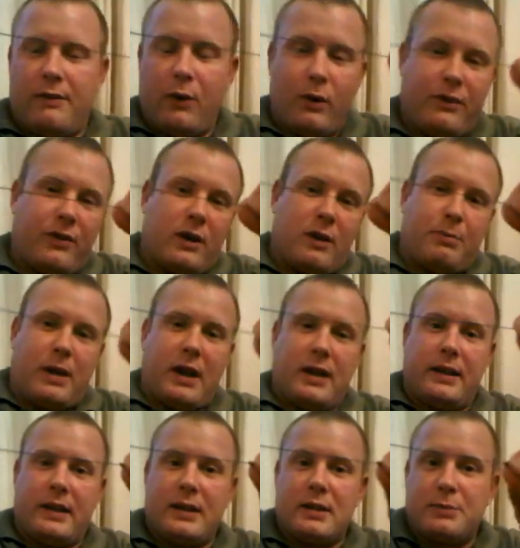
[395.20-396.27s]
£45
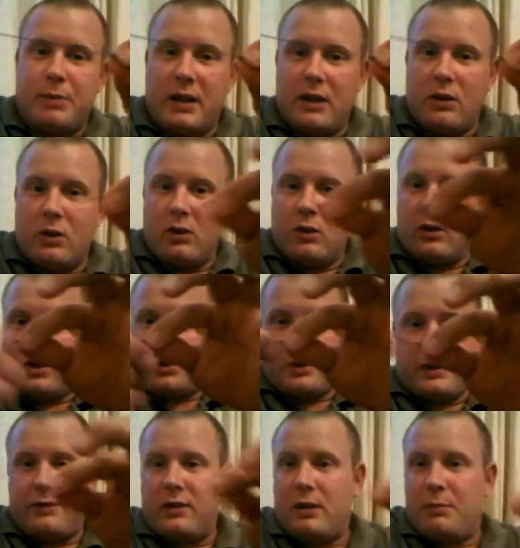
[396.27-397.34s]
ESP or the
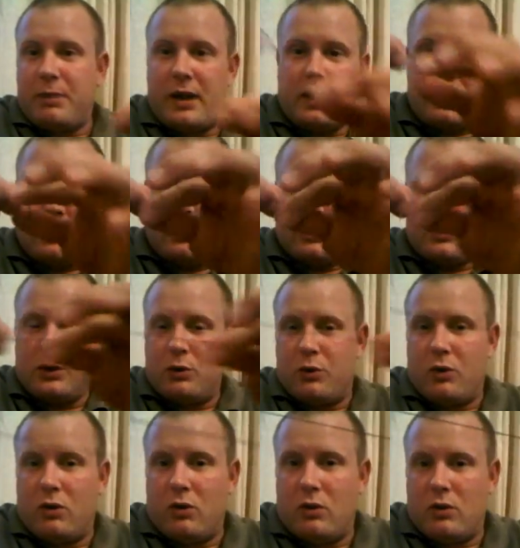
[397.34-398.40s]
£25 Gardener
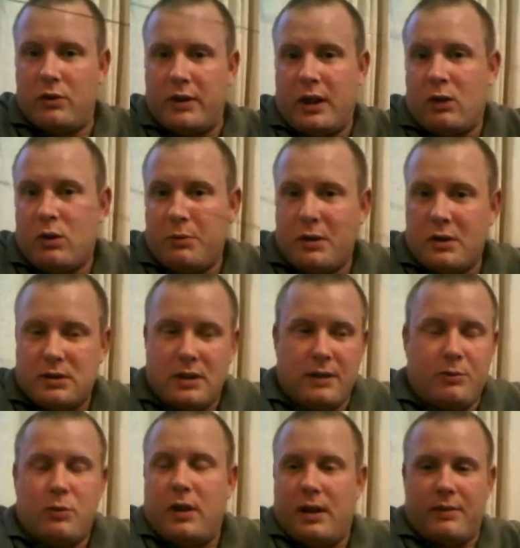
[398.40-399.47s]
or the Ultimate stuff,
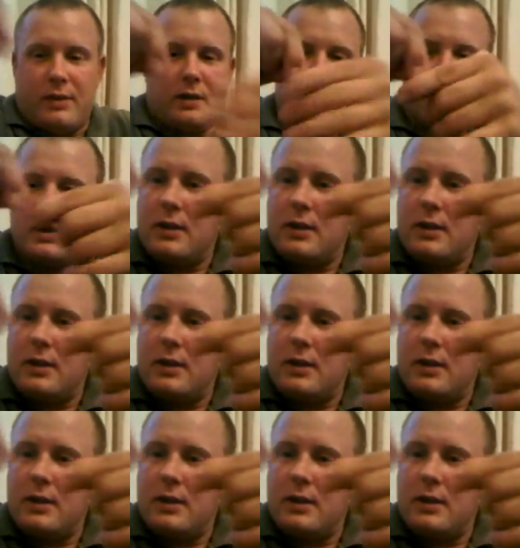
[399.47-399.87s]
whatever.